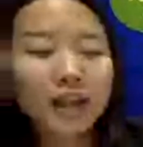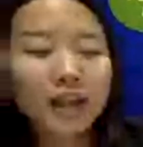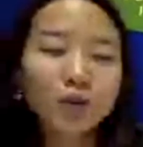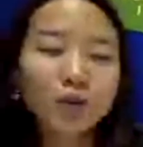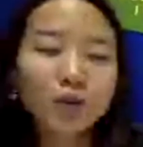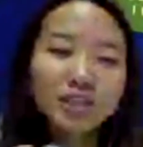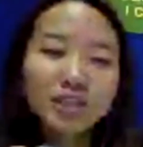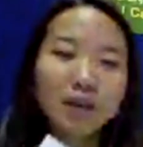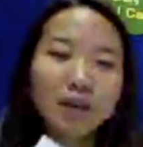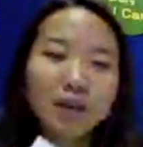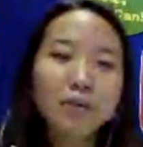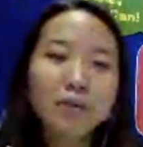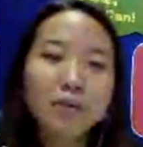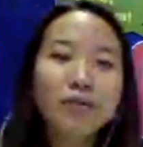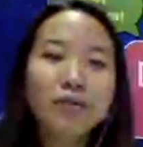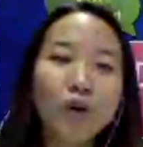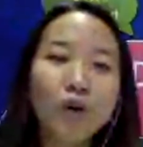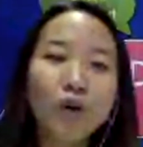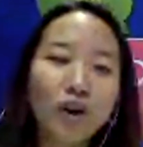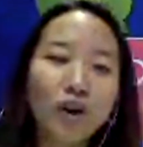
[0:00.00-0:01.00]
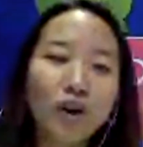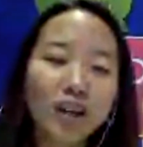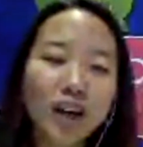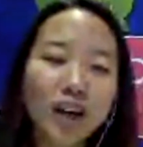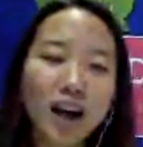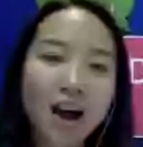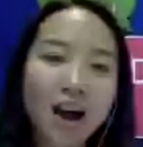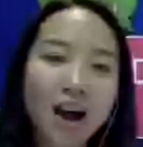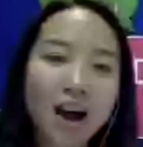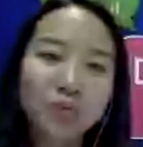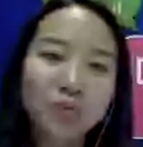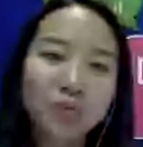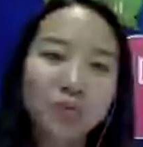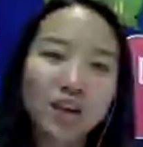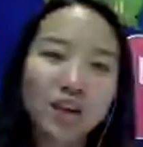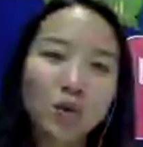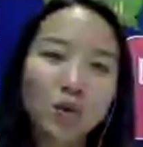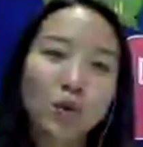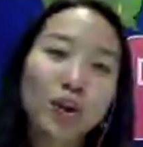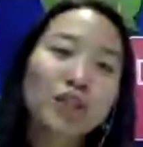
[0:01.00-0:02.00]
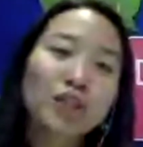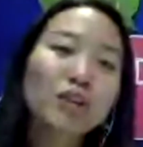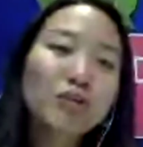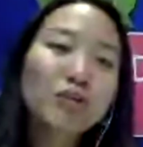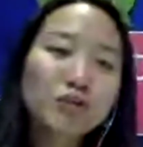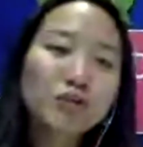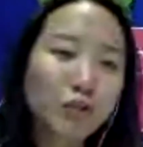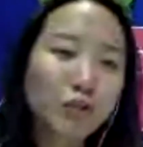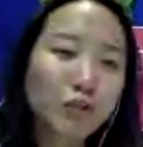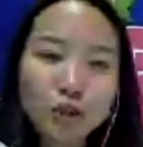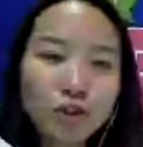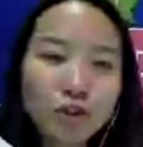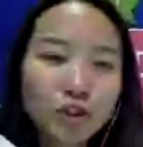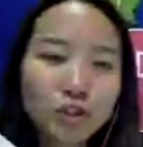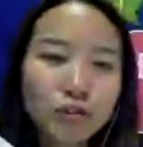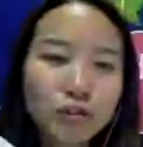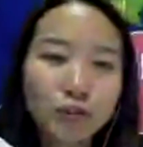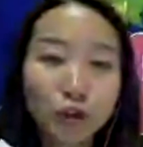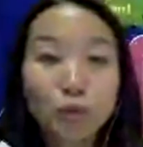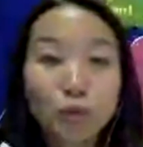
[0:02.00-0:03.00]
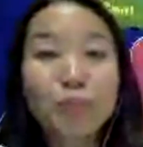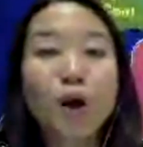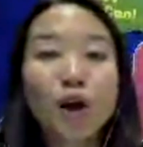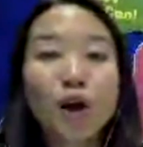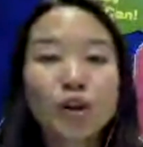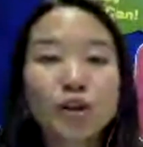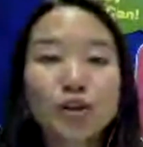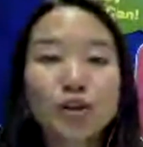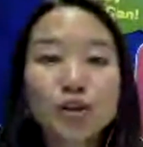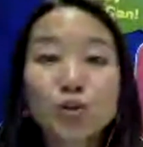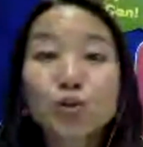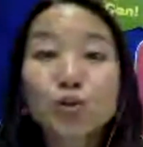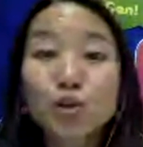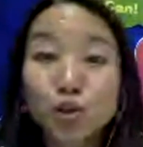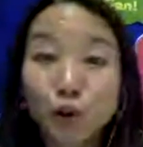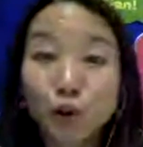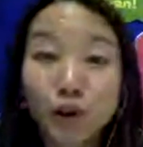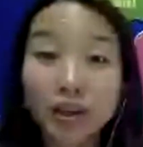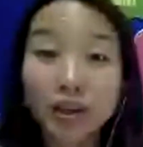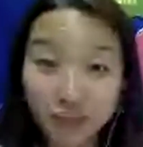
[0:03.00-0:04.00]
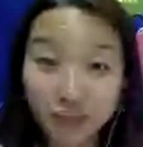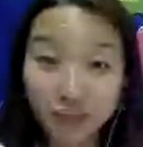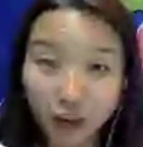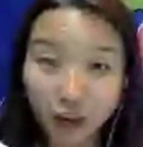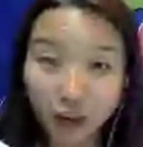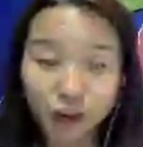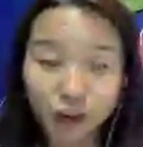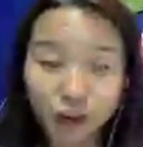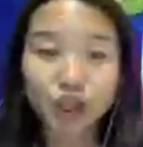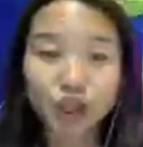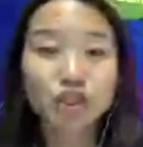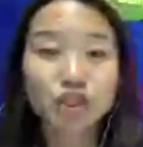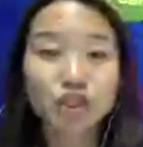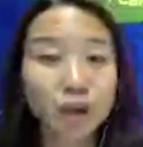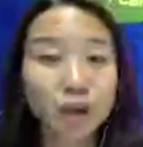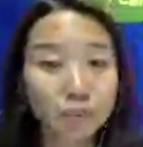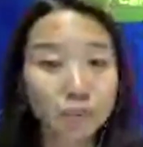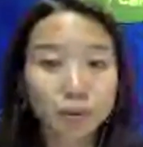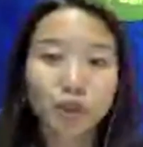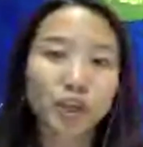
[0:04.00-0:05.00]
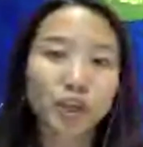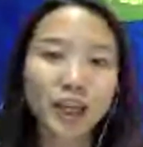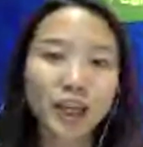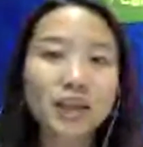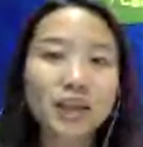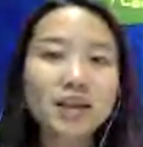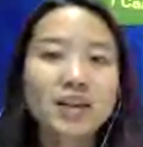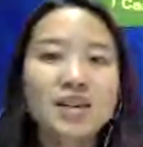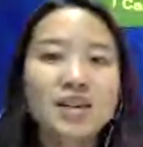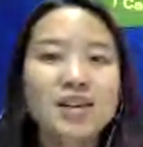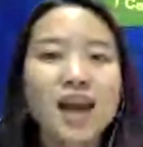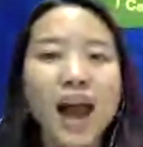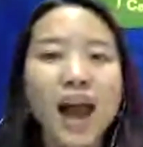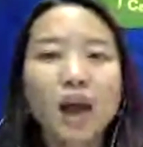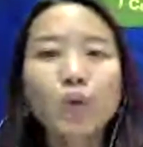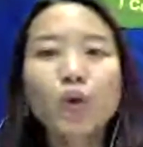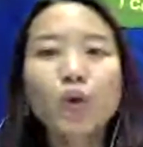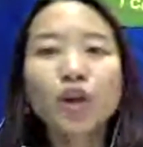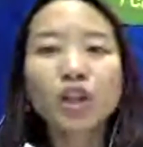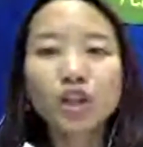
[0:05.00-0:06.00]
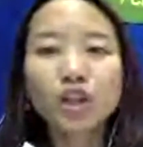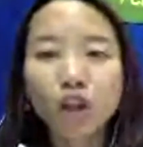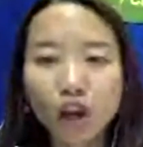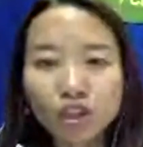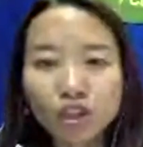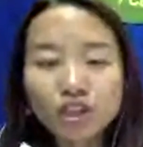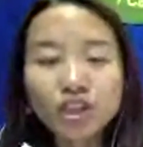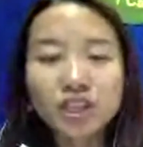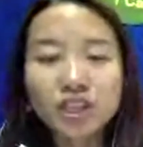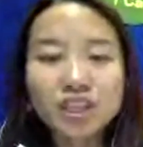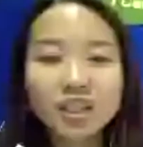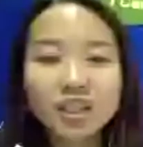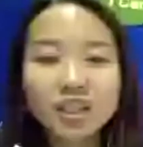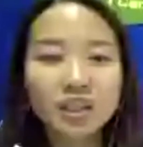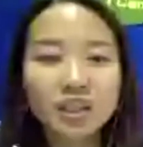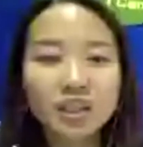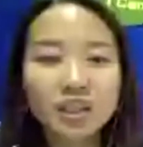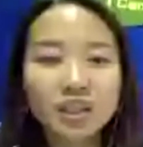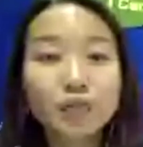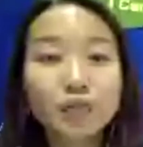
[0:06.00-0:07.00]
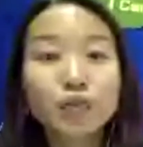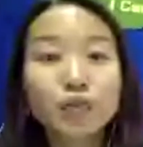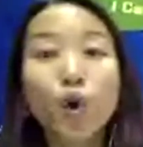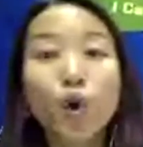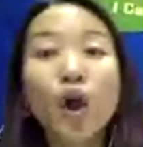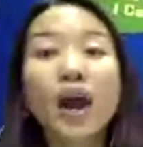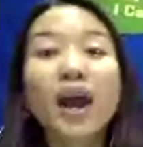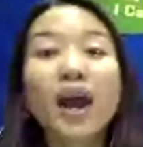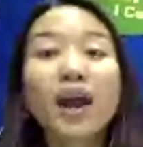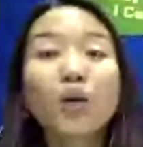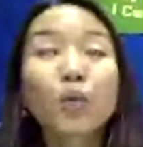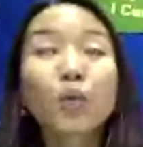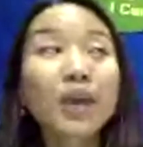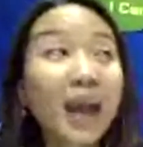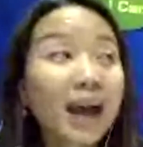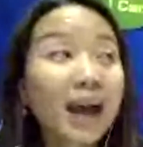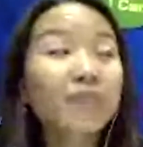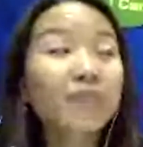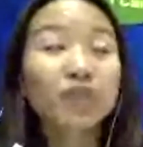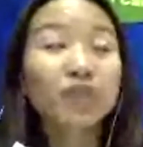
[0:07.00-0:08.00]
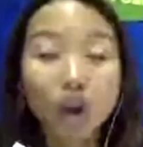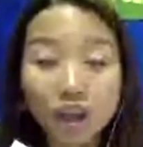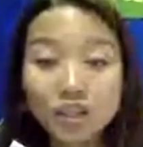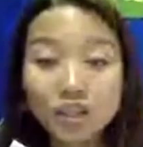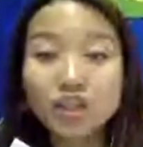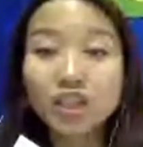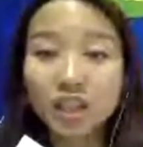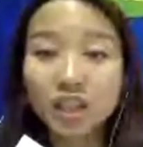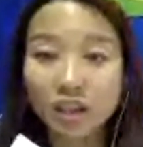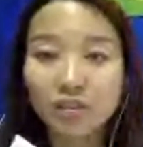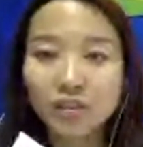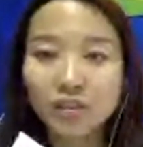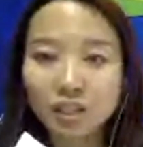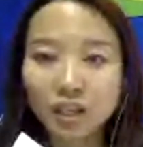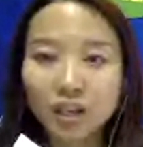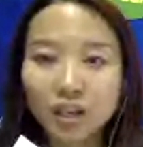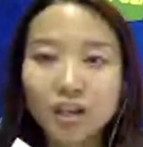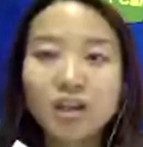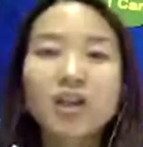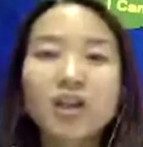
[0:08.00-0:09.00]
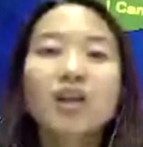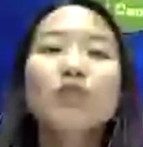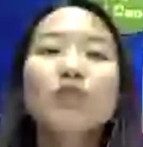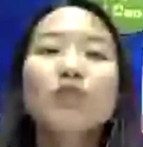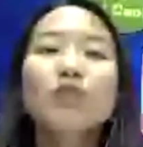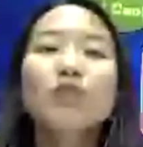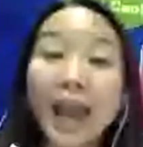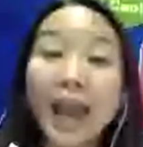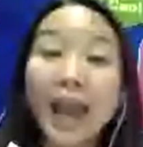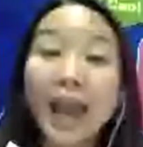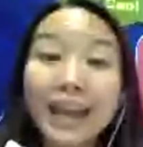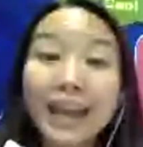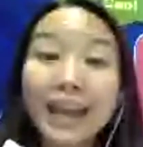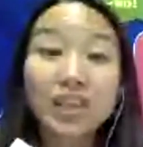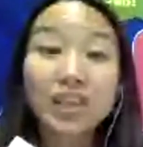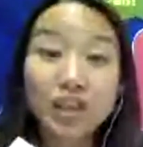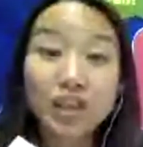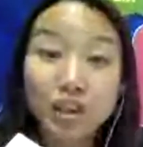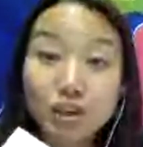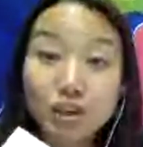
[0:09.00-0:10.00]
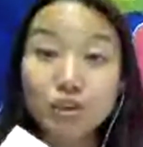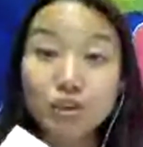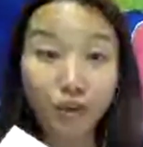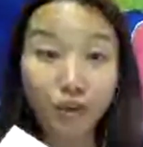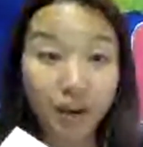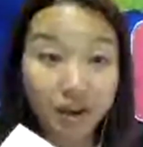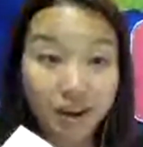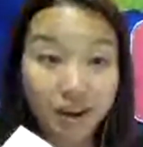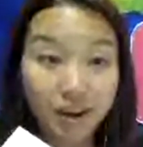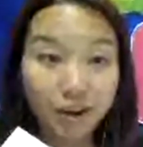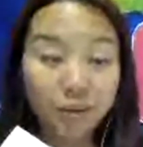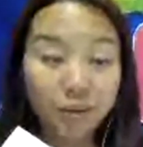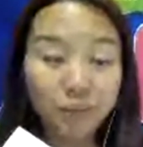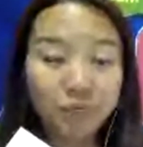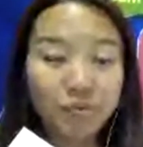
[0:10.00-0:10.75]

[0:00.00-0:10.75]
like we said before, we're the first few partners who joined Design for Change community, and we're launching DFC for, we have launched DFC for 8 years right now.